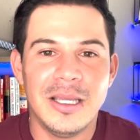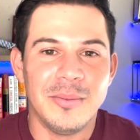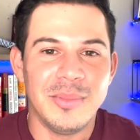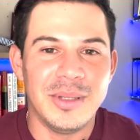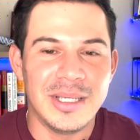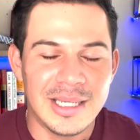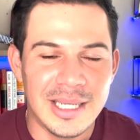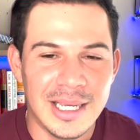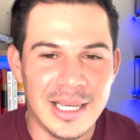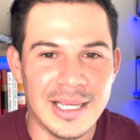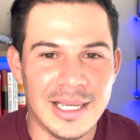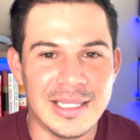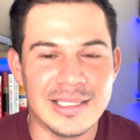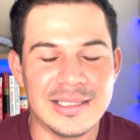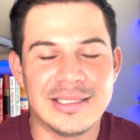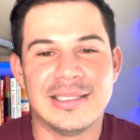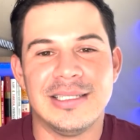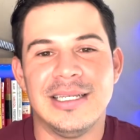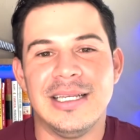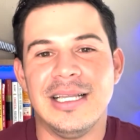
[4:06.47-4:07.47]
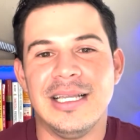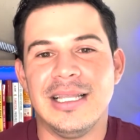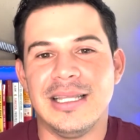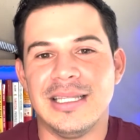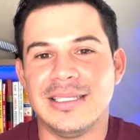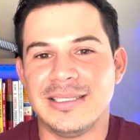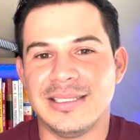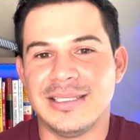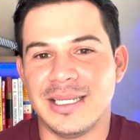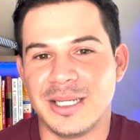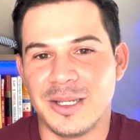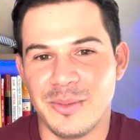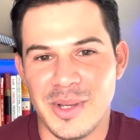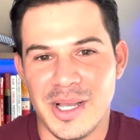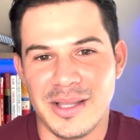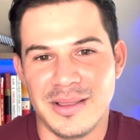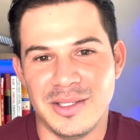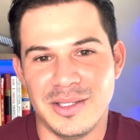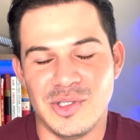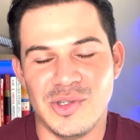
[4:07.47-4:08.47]
Because let's think
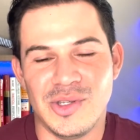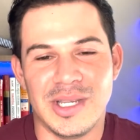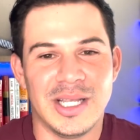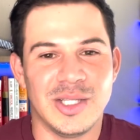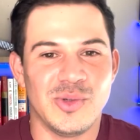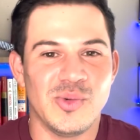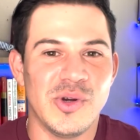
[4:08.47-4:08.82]
about this, you guys.